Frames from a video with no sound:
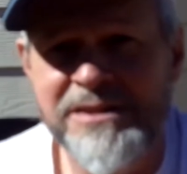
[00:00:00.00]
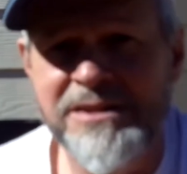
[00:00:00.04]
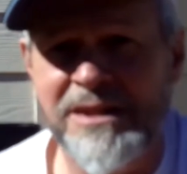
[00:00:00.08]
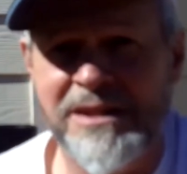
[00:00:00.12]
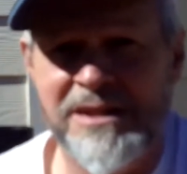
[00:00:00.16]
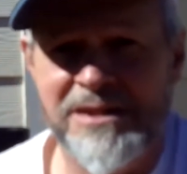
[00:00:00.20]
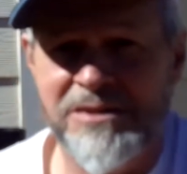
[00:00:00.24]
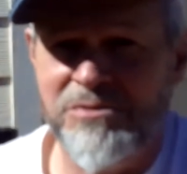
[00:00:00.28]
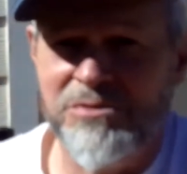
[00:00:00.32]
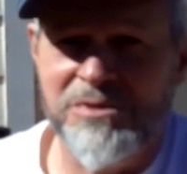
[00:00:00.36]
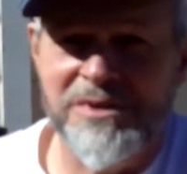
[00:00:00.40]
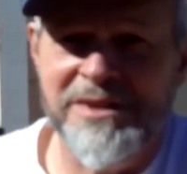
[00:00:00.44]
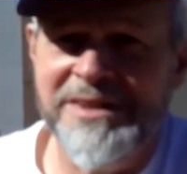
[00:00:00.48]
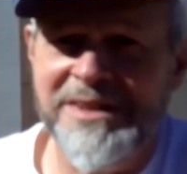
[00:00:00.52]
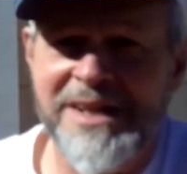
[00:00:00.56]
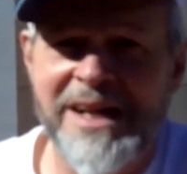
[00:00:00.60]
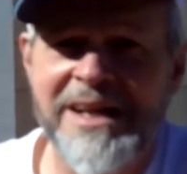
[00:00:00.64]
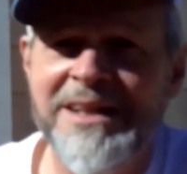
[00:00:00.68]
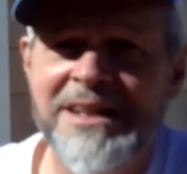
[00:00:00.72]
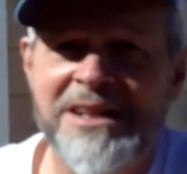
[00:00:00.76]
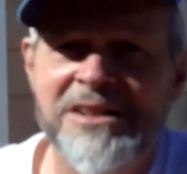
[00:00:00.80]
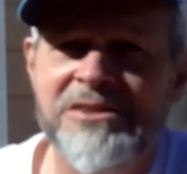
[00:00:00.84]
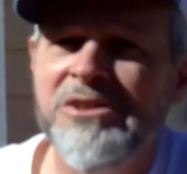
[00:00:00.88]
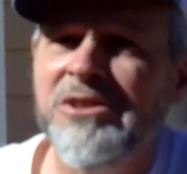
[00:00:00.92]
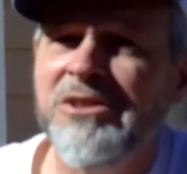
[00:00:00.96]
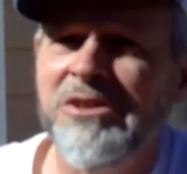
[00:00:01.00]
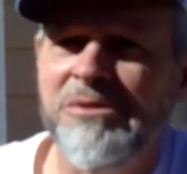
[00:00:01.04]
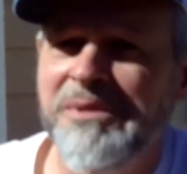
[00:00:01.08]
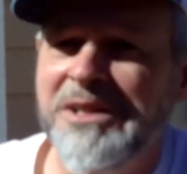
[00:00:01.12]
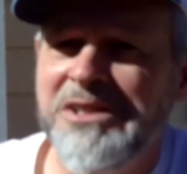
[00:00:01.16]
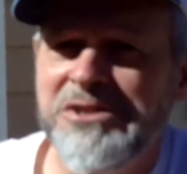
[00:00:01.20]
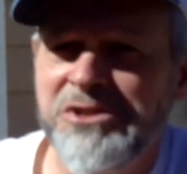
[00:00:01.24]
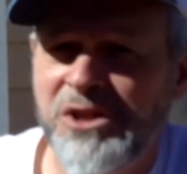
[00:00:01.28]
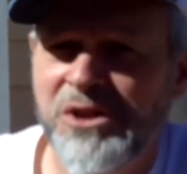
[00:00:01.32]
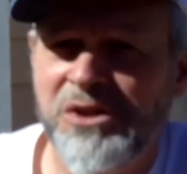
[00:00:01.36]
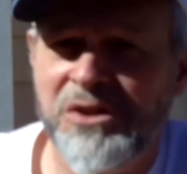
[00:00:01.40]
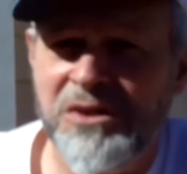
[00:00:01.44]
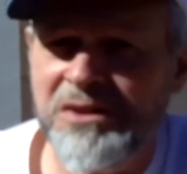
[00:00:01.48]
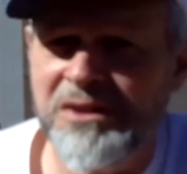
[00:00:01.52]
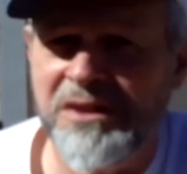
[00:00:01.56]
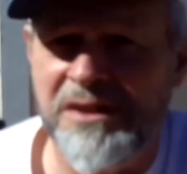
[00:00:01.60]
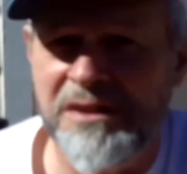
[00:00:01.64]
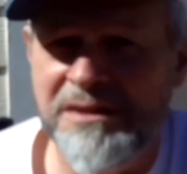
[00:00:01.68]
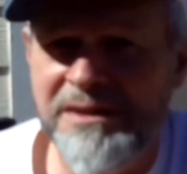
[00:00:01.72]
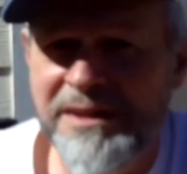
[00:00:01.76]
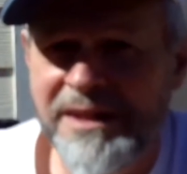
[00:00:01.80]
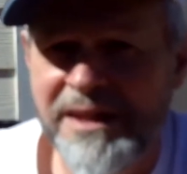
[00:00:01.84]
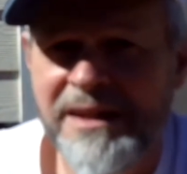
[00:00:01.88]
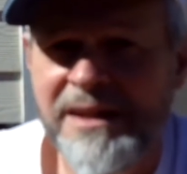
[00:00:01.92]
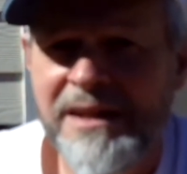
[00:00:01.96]
it's really not going to do you much
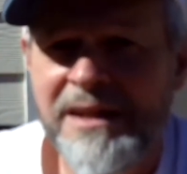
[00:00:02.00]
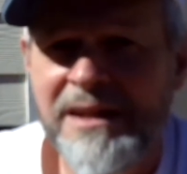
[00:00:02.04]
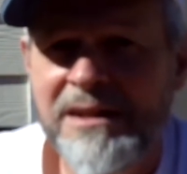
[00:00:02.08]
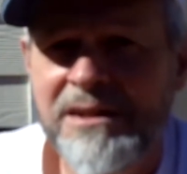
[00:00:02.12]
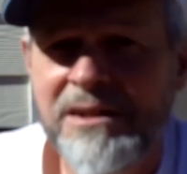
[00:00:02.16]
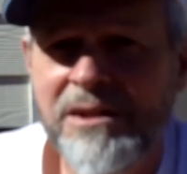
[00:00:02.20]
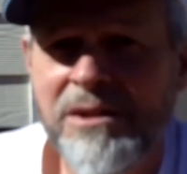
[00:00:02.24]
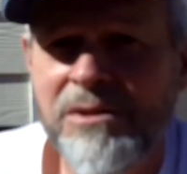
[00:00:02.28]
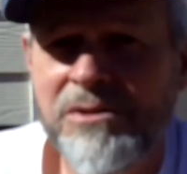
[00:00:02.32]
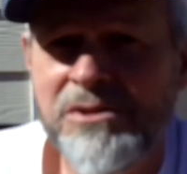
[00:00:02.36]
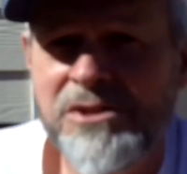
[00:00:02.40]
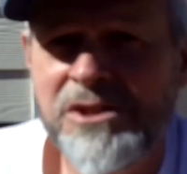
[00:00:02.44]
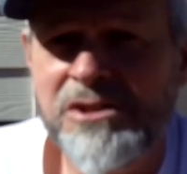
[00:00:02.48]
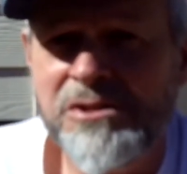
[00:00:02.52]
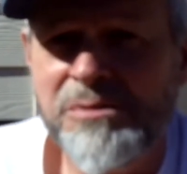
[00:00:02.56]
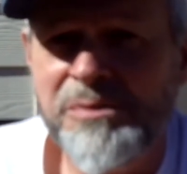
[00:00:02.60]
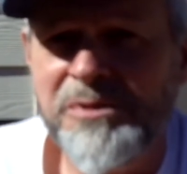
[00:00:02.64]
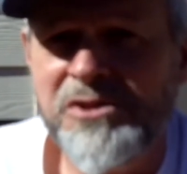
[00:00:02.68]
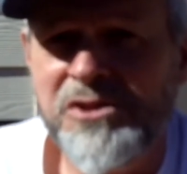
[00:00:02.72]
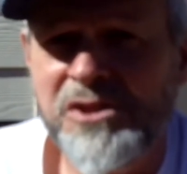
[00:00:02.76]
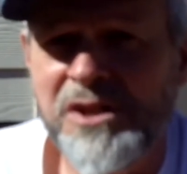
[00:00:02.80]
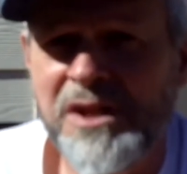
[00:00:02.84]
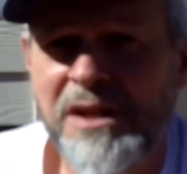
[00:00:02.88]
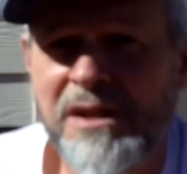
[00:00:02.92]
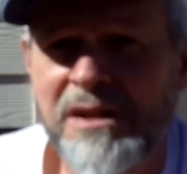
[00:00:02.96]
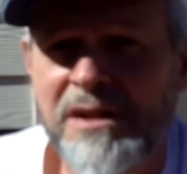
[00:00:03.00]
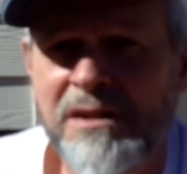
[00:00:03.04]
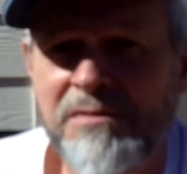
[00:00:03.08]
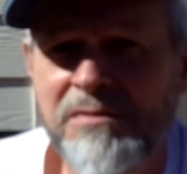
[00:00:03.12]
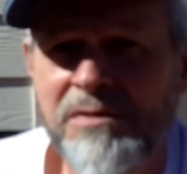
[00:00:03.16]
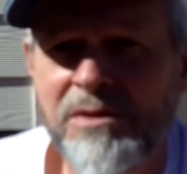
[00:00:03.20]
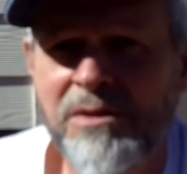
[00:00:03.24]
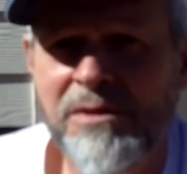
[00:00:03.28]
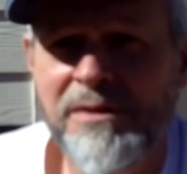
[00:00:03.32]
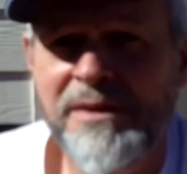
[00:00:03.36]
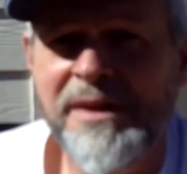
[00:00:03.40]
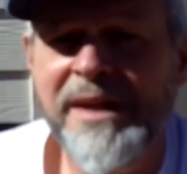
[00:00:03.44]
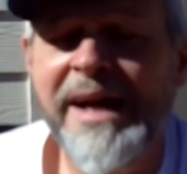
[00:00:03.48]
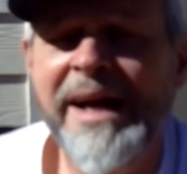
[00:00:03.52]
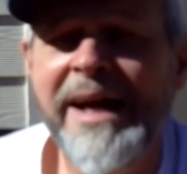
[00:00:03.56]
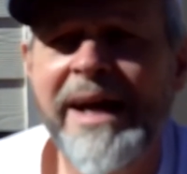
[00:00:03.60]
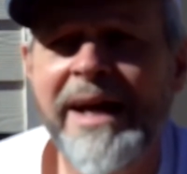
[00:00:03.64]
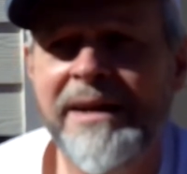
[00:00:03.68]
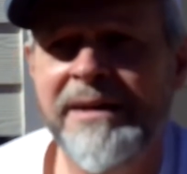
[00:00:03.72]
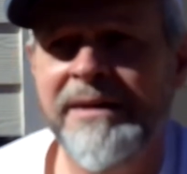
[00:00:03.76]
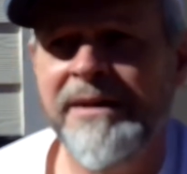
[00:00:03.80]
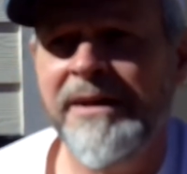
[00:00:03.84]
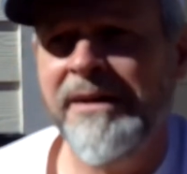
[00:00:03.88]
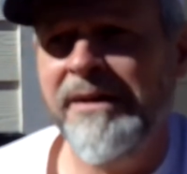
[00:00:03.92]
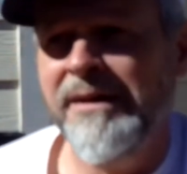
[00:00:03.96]
good to use this machine if you're
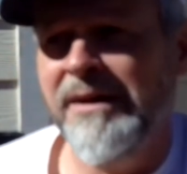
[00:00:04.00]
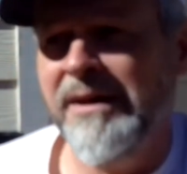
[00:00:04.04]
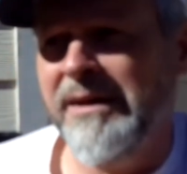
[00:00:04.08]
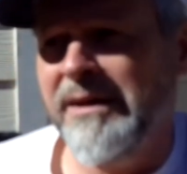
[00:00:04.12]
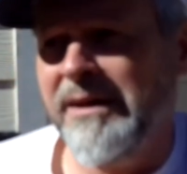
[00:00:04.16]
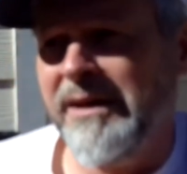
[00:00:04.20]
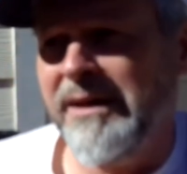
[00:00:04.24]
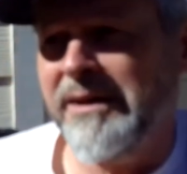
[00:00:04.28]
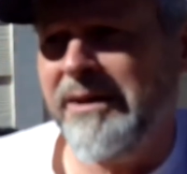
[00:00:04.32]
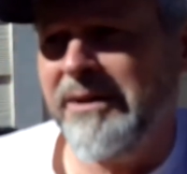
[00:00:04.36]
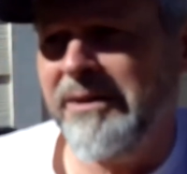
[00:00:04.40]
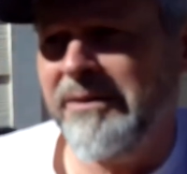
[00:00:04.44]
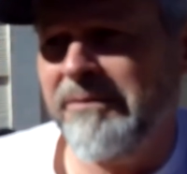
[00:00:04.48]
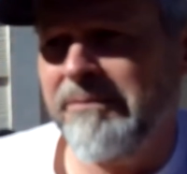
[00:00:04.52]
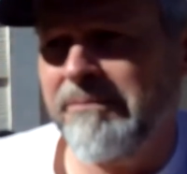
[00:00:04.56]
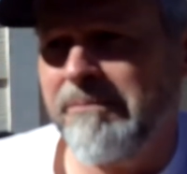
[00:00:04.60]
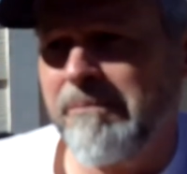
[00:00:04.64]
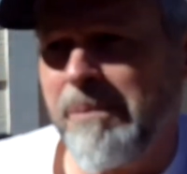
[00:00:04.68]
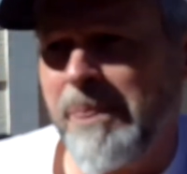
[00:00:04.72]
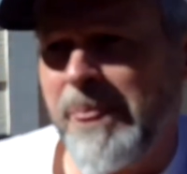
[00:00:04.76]
not uh,